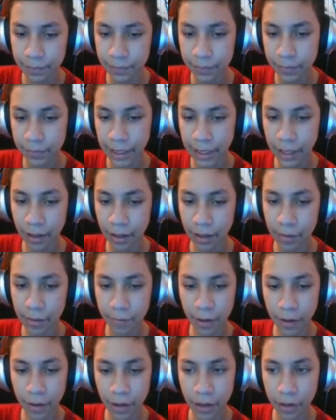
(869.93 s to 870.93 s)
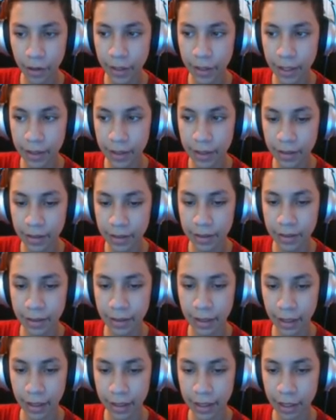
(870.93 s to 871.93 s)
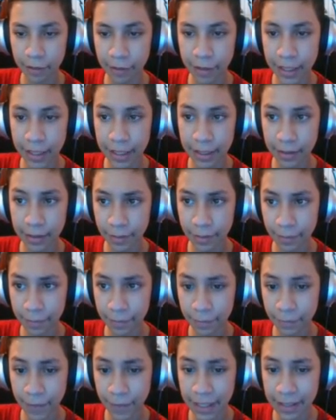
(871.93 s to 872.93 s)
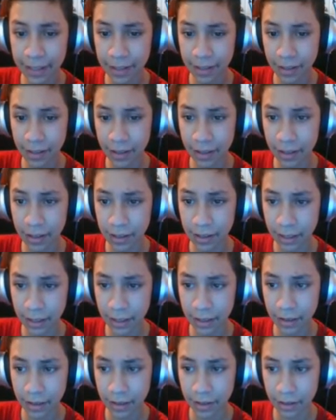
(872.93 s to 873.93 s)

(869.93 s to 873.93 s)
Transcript: They are hungry and they are ready to feast, honestly.